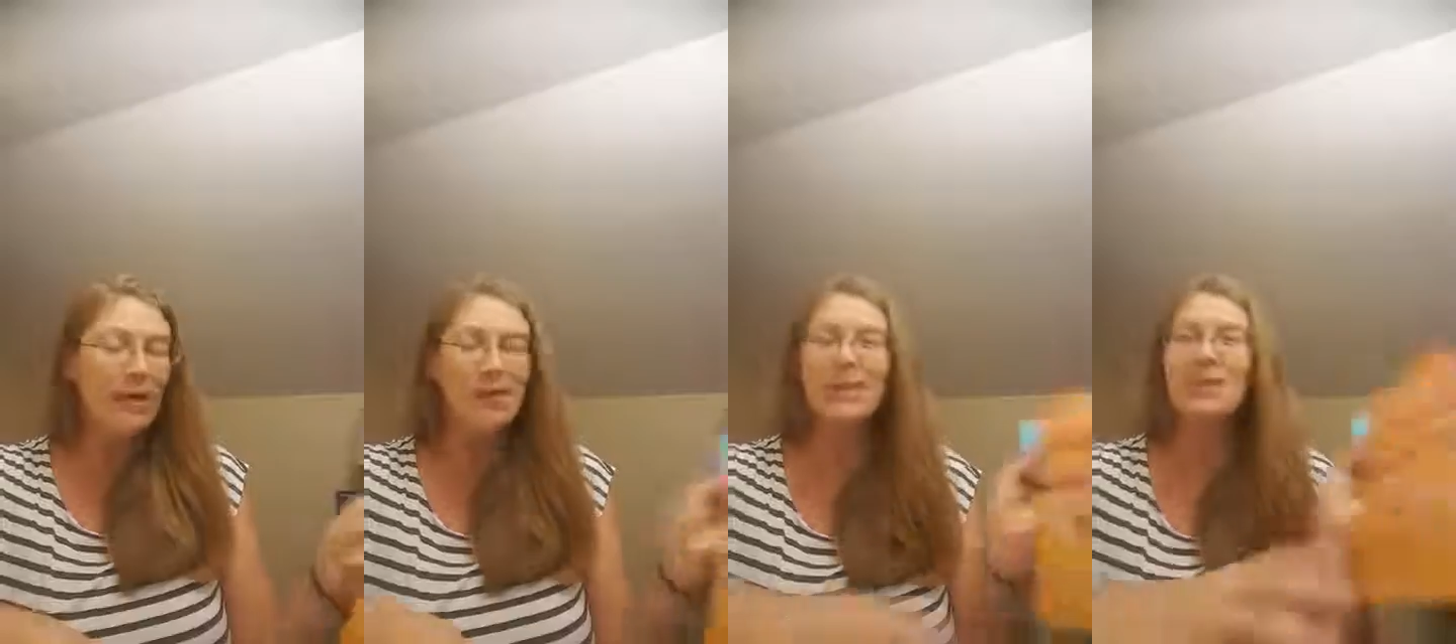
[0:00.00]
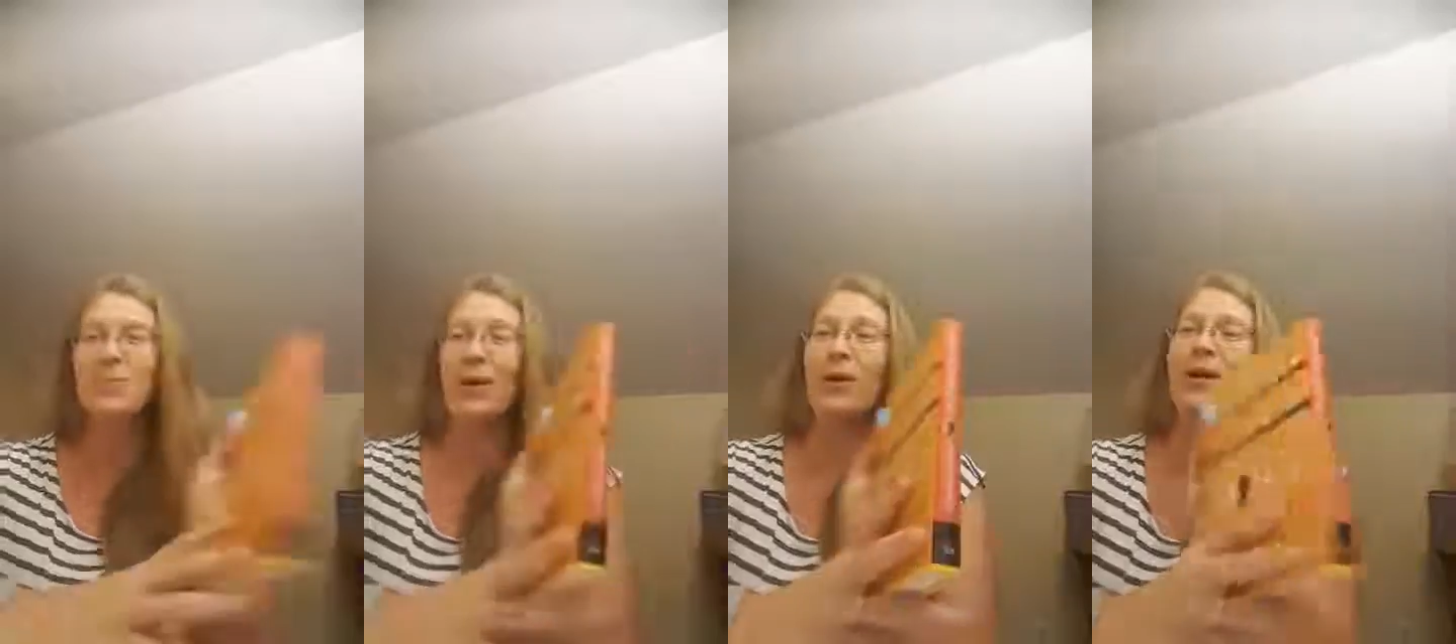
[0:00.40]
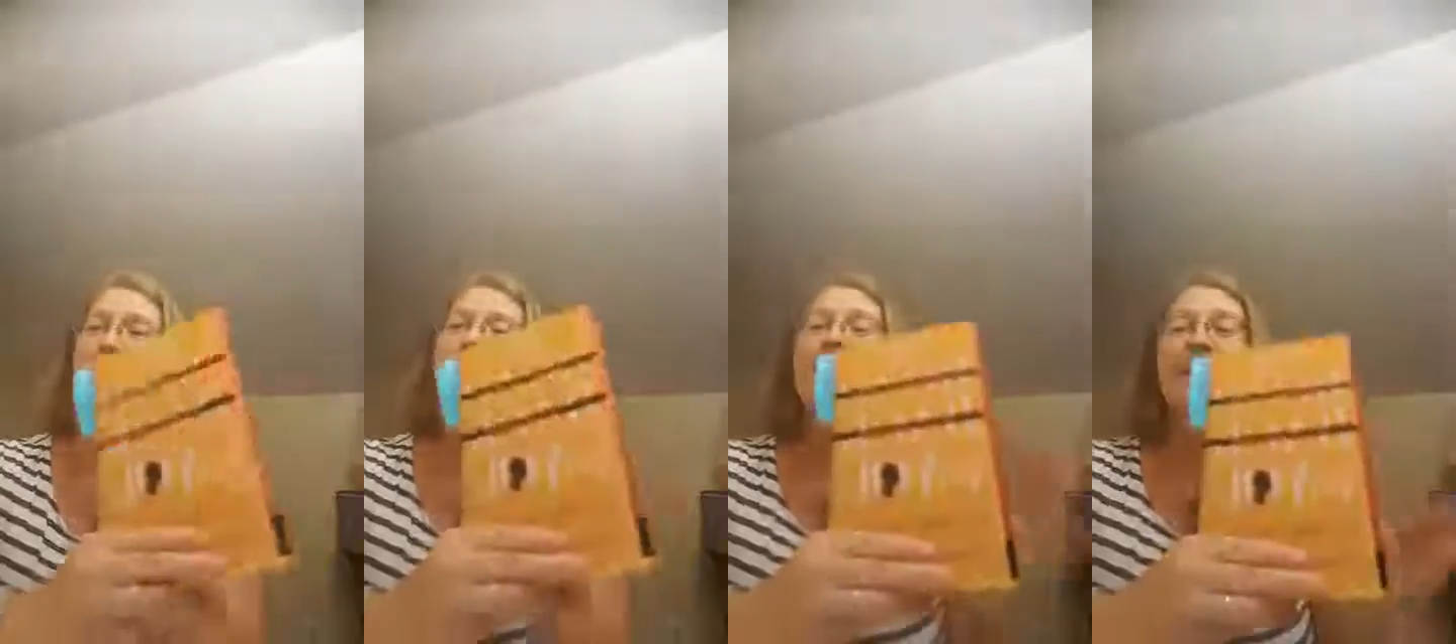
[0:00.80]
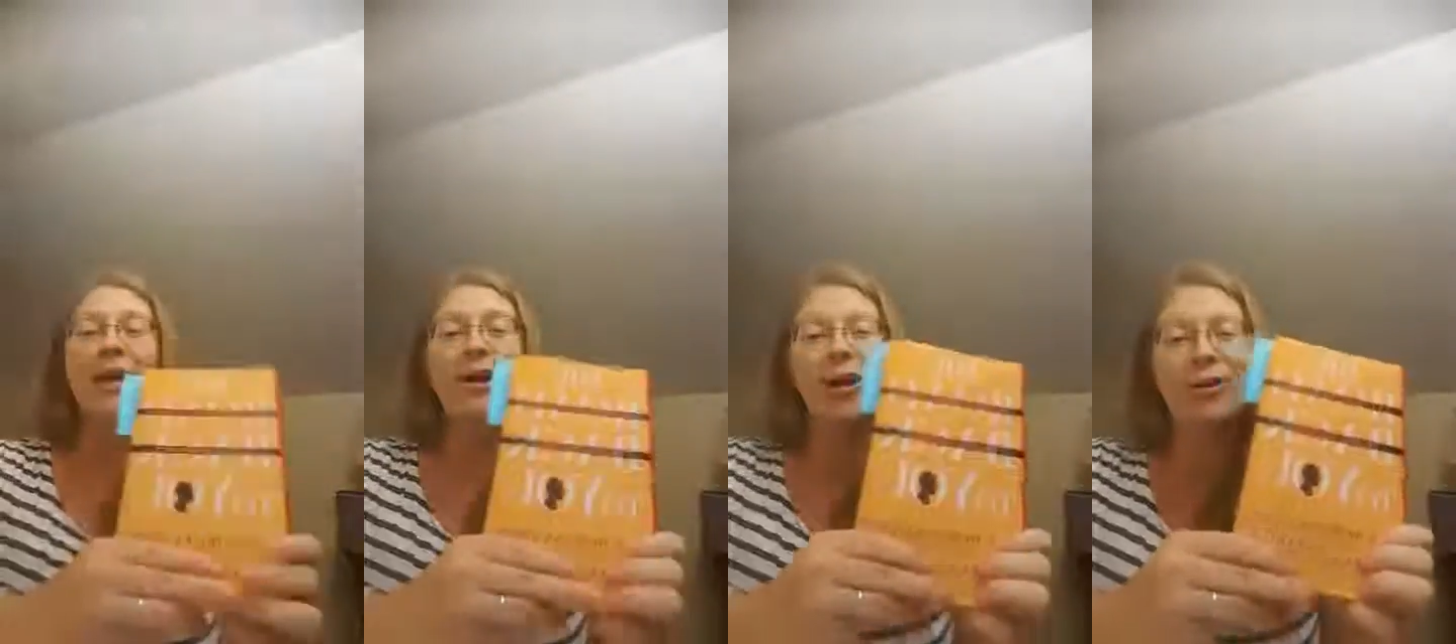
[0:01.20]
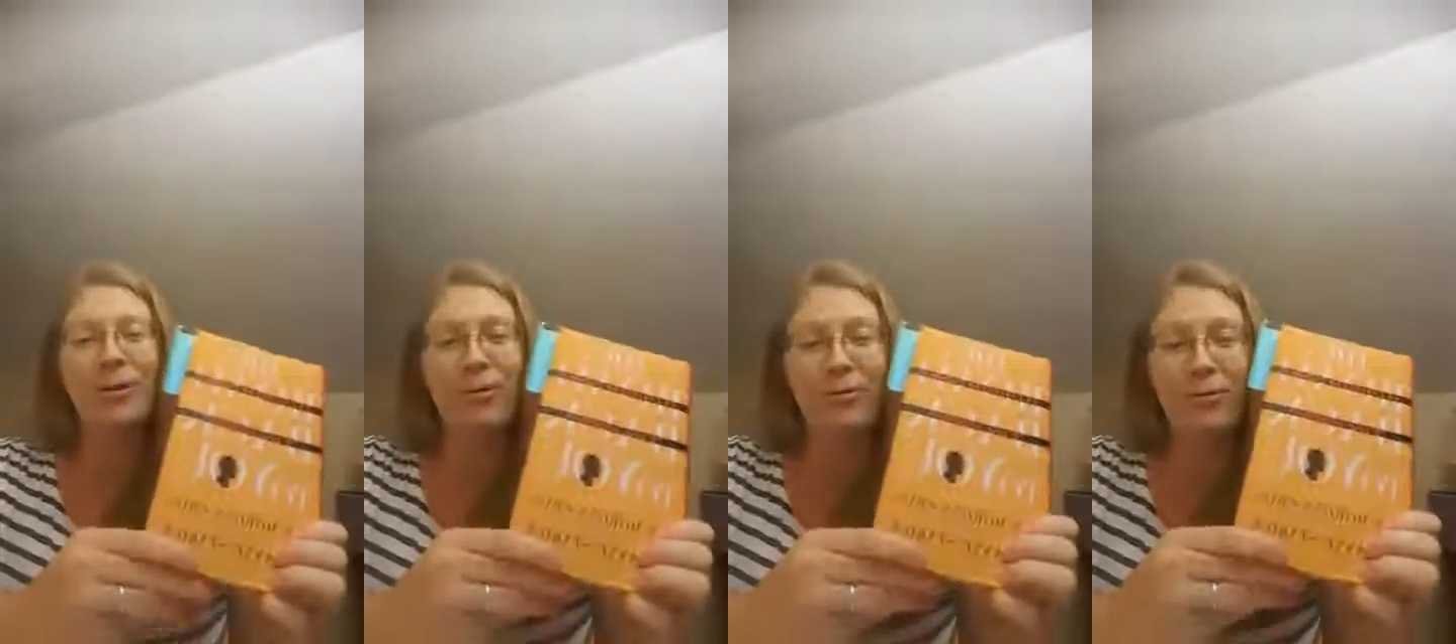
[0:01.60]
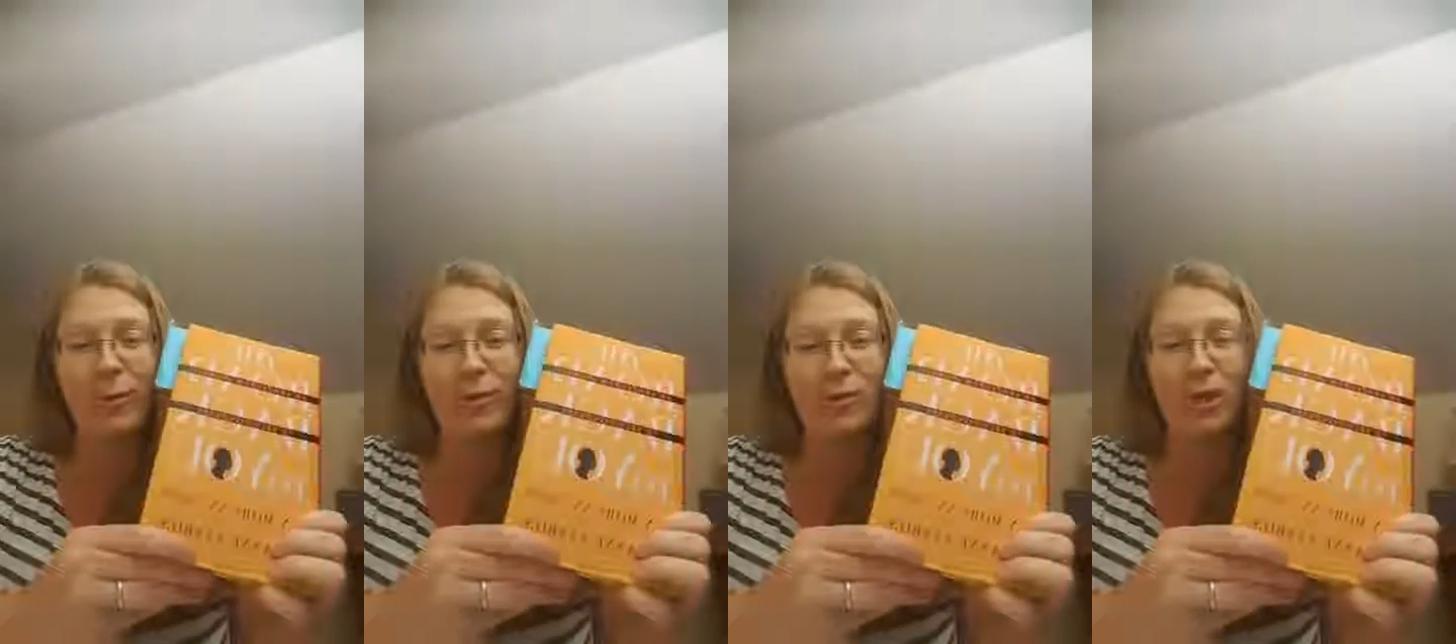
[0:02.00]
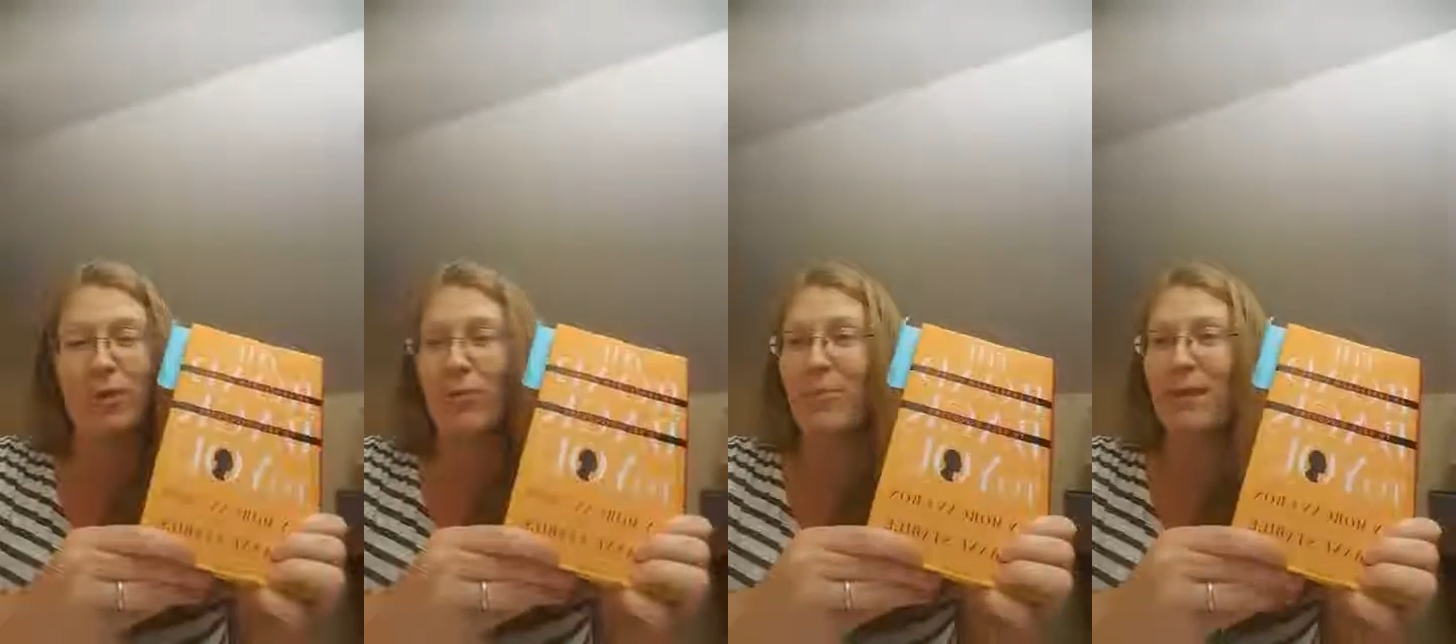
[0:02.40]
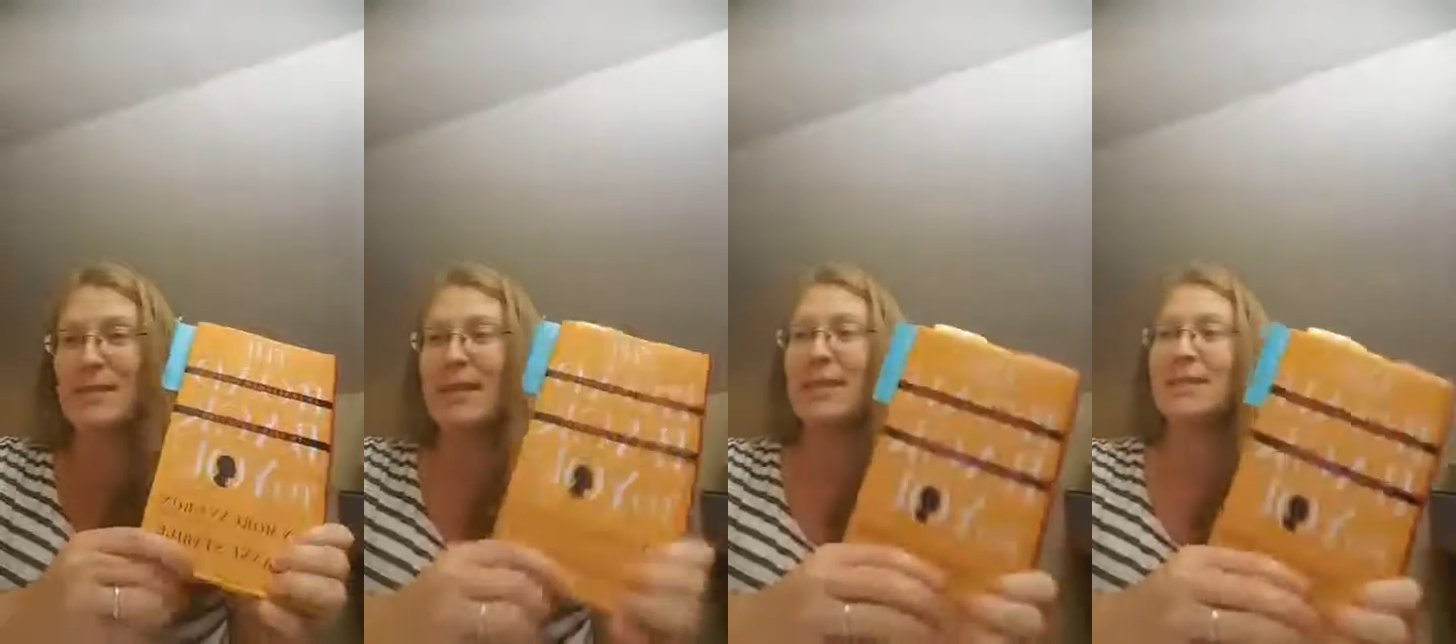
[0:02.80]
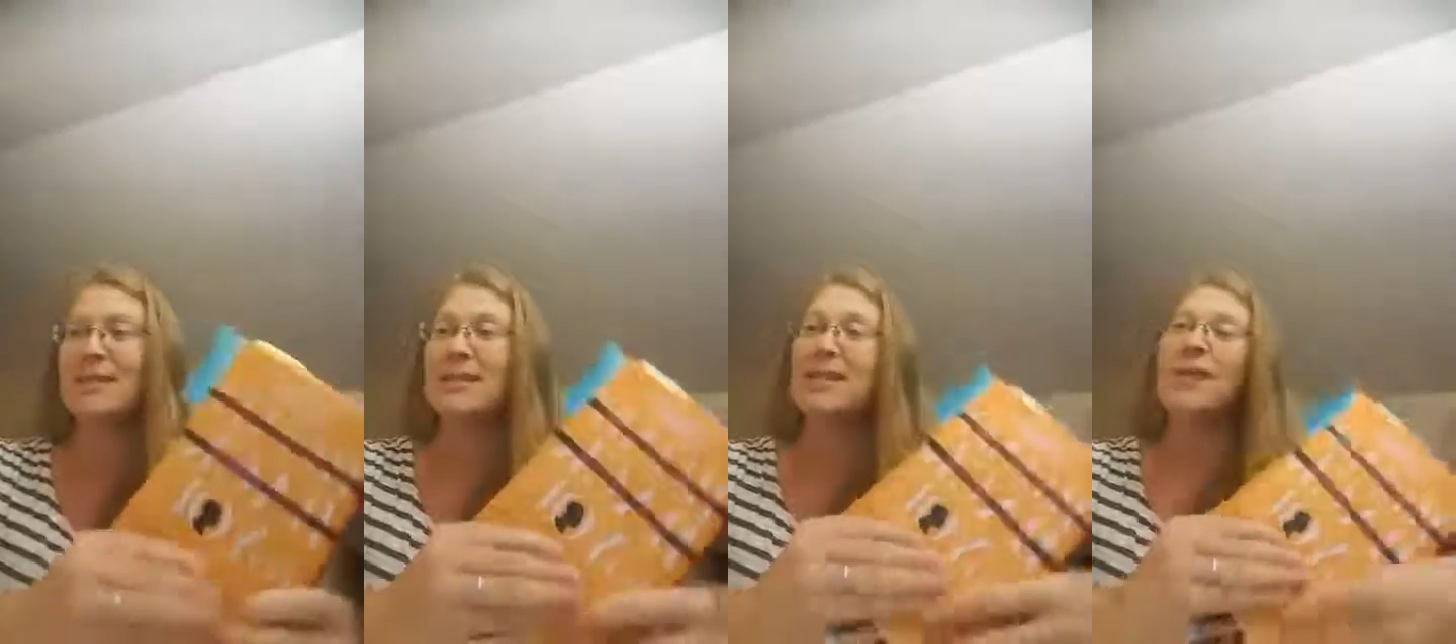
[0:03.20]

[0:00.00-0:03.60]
this book, they call number 4s the romantics.